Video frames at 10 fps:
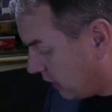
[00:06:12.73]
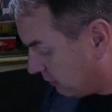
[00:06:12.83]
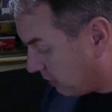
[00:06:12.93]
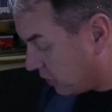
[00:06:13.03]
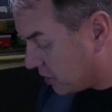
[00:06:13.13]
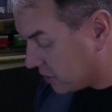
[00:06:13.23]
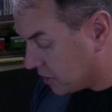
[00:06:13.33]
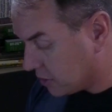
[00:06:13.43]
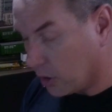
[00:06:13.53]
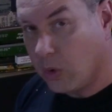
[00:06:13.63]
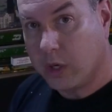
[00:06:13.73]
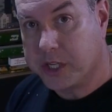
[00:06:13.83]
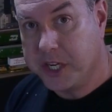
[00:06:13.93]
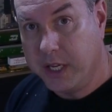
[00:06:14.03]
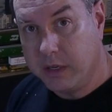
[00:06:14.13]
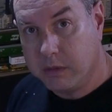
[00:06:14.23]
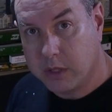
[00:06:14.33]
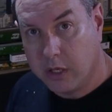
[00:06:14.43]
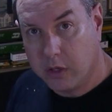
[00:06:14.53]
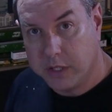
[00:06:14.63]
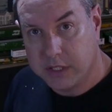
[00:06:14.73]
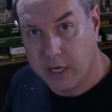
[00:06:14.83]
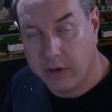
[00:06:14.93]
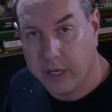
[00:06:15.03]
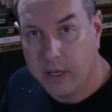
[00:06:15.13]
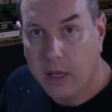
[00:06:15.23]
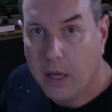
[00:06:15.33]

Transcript: have purchased just a cork sheet to go in this area,